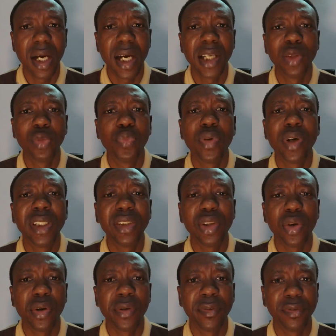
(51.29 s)
At the point
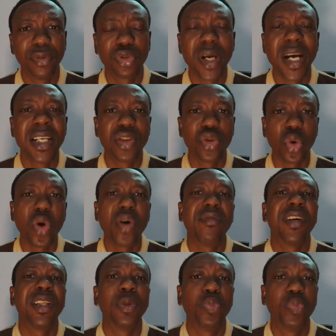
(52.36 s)
of trying to
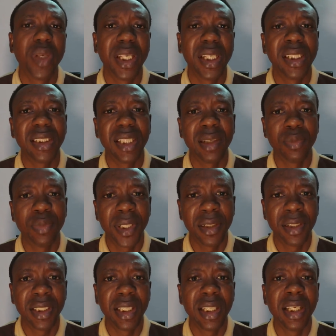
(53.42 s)
cover the pit and
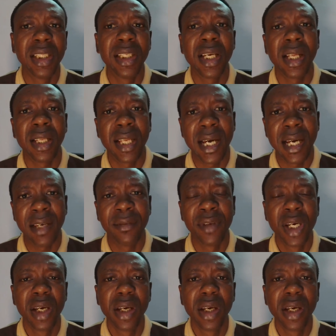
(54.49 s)
bury the lady alive,